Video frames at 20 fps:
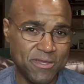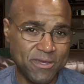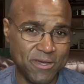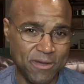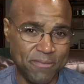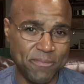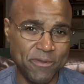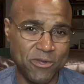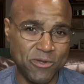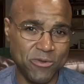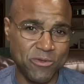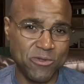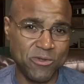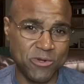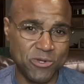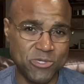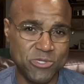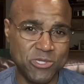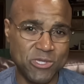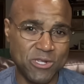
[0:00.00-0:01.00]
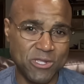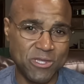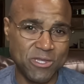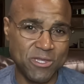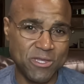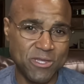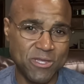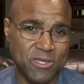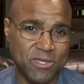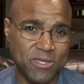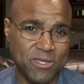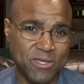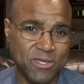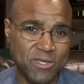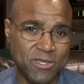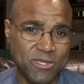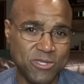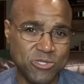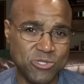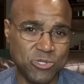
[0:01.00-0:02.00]
up in New York City.
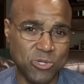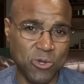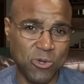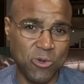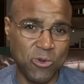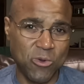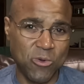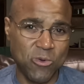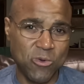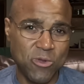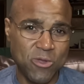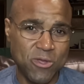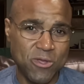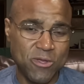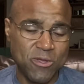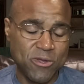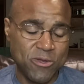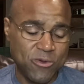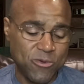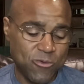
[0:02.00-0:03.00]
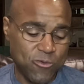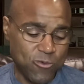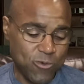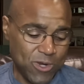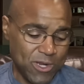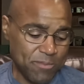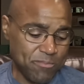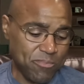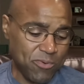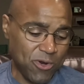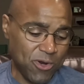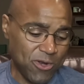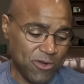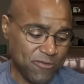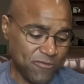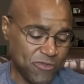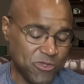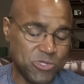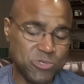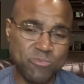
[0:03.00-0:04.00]
So what part
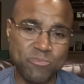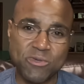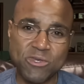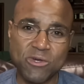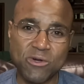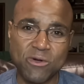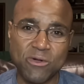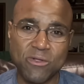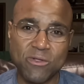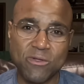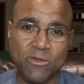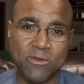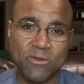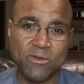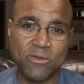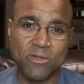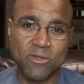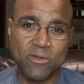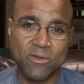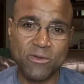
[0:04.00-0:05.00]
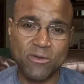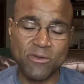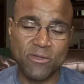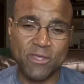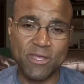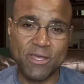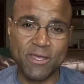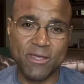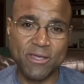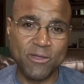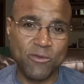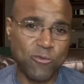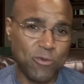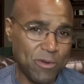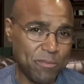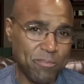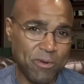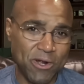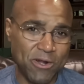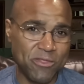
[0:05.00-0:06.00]
of this bill, okay,
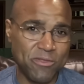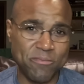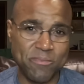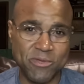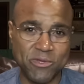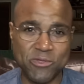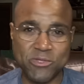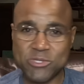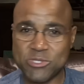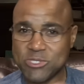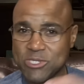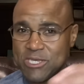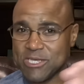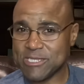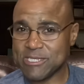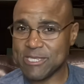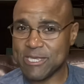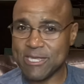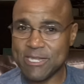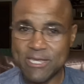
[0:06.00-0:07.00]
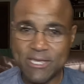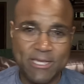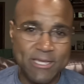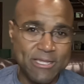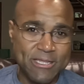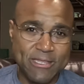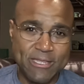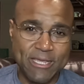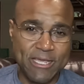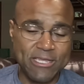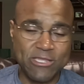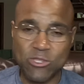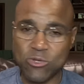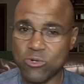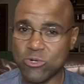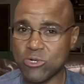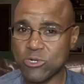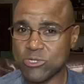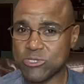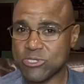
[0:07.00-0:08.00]
what part of the bill that says that
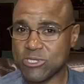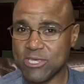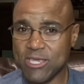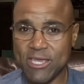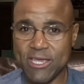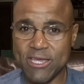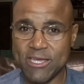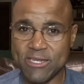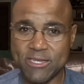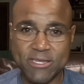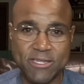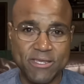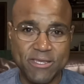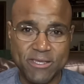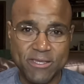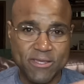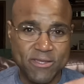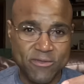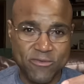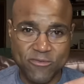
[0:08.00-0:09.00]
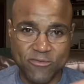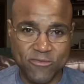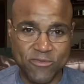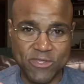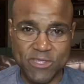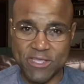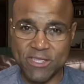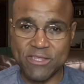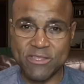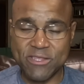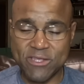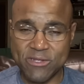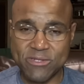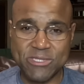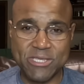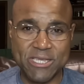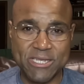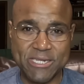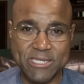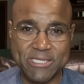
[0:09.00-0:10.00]
landlords can't end their
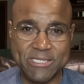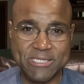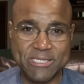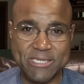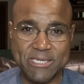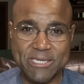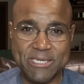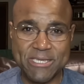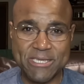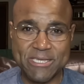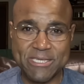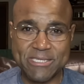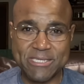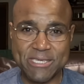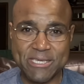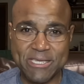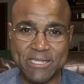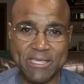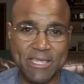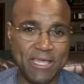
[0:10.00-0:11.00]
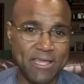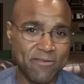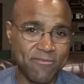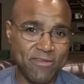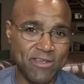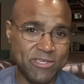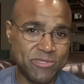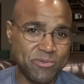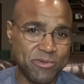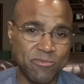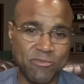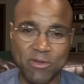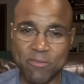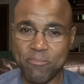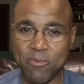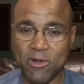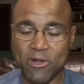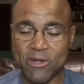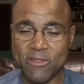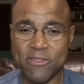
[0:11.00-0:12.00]
tenancies and can't raise rent, what
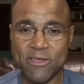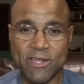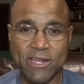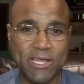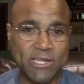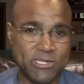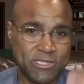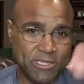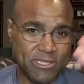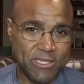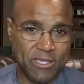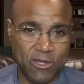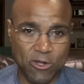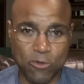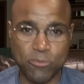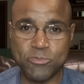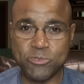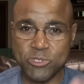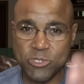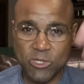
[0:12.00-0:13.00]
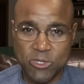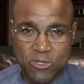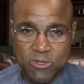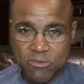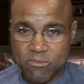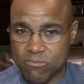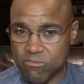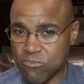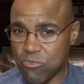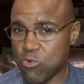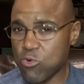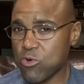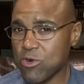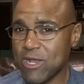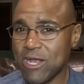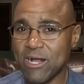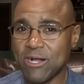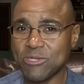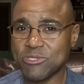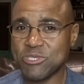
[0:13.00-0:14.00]
part of that actually helps more
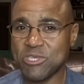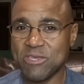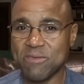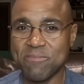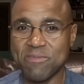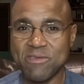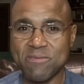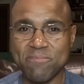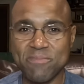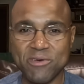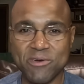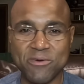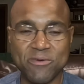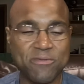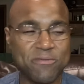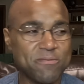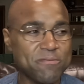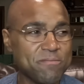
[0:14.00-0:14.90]
housing be built?